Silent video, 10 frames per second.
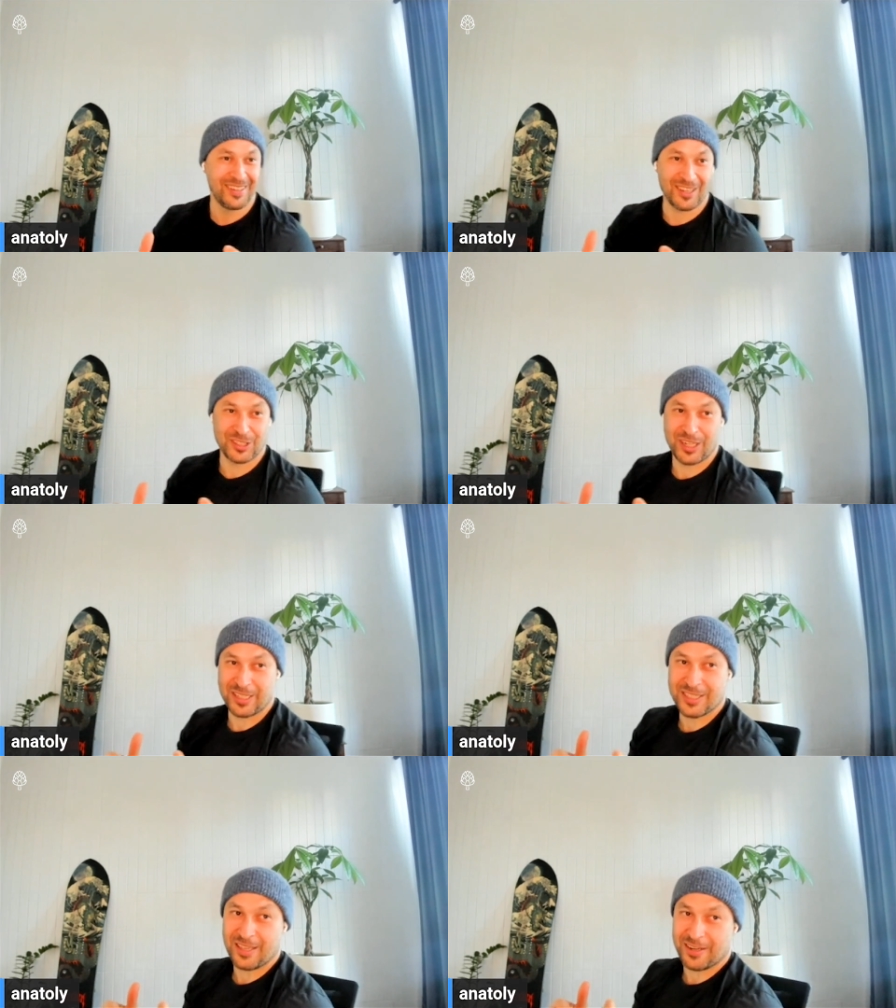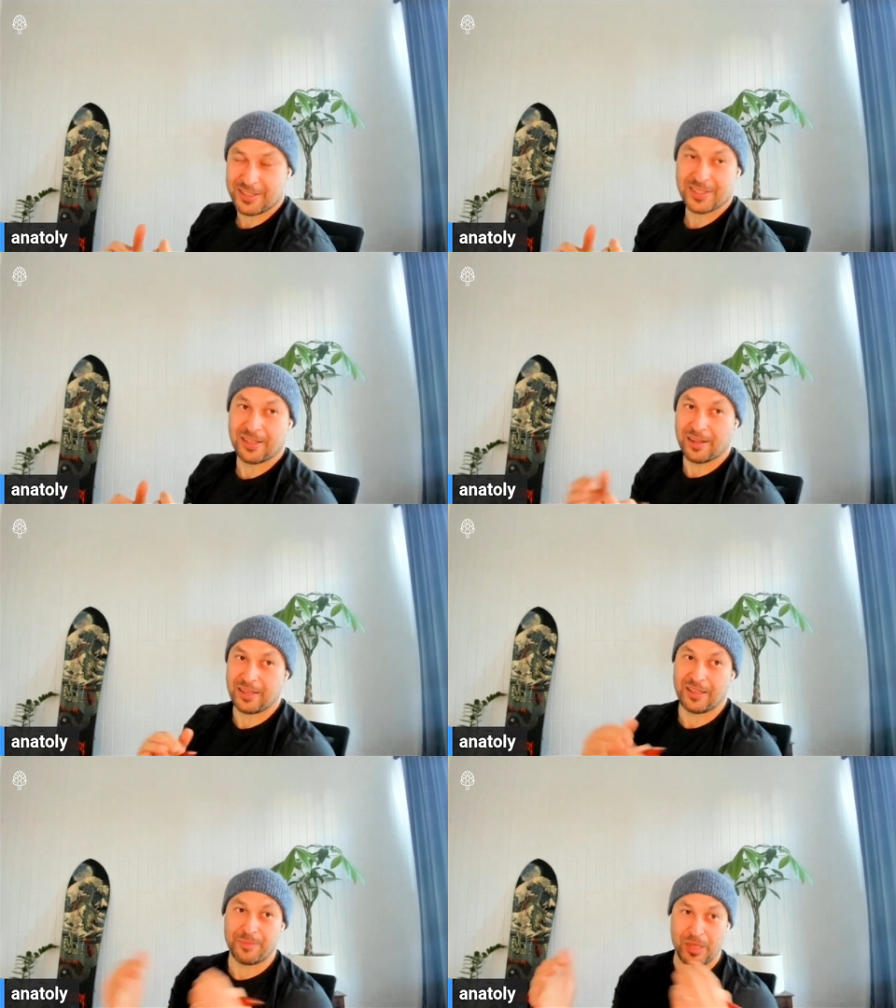on chain state on
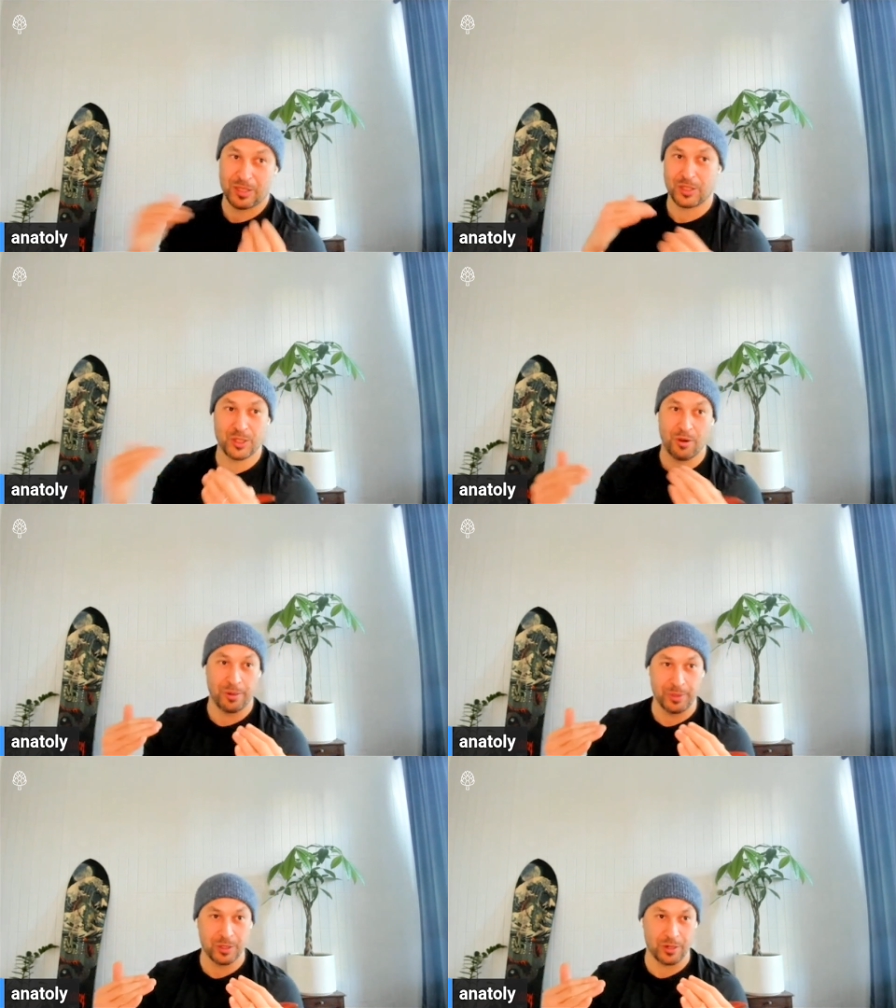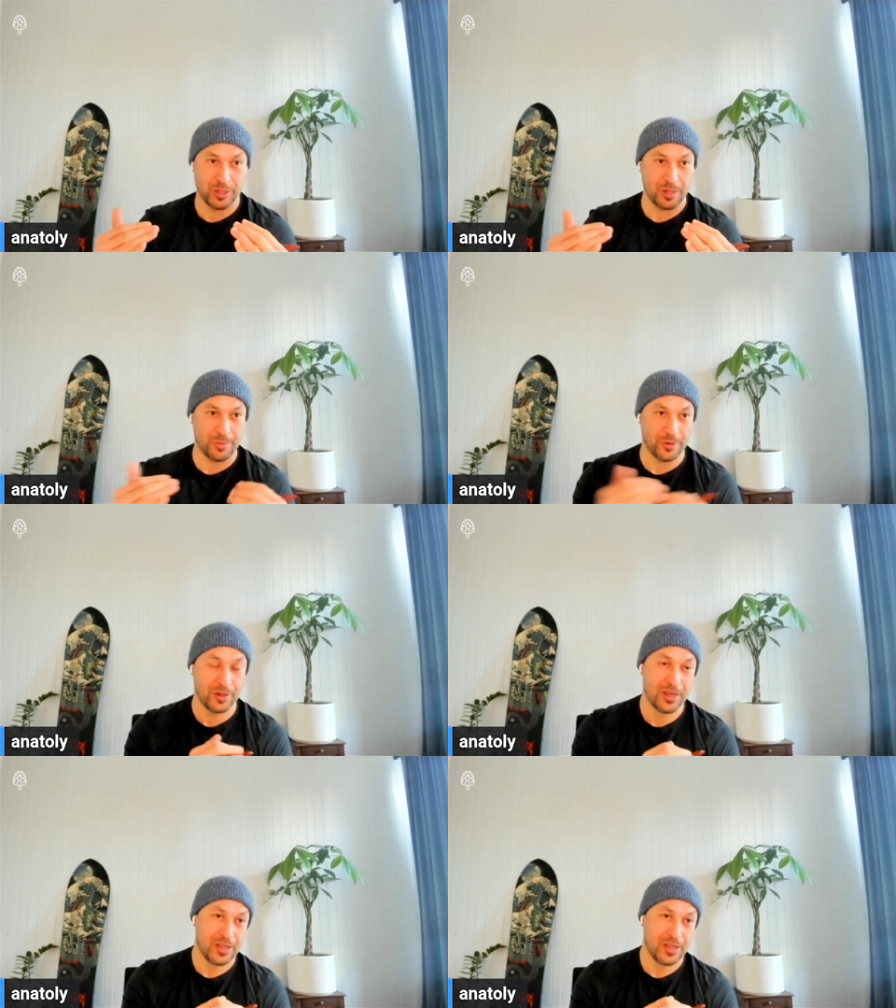Solana. That means there's no arbitrage anymore.